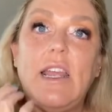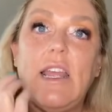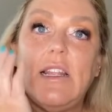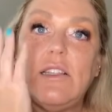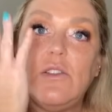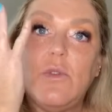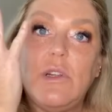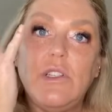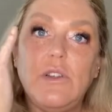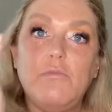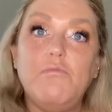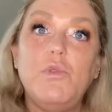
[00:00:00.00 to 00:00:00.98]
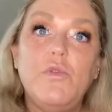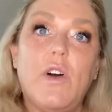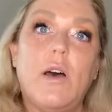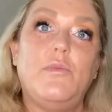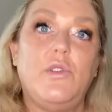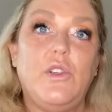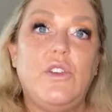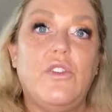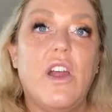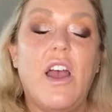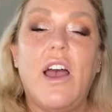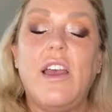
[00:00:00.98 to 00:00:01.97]
and it's going to move up to
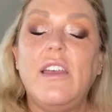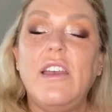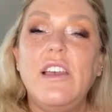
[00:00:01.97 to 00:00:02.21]
your eye.